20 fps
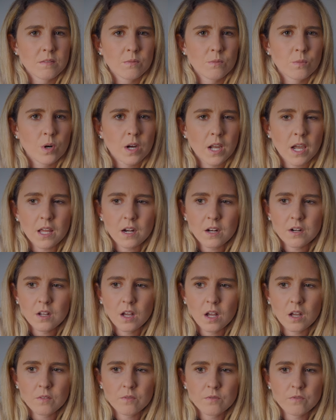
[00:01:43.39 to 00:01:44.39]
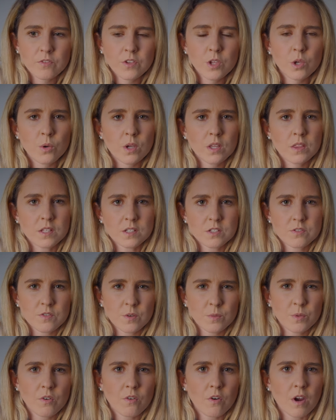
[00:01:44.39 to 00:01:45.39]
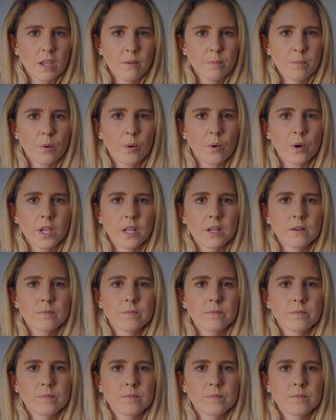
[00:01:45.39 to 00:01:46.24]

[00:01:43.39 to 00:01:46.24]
We're kind of not viewing this from the right point.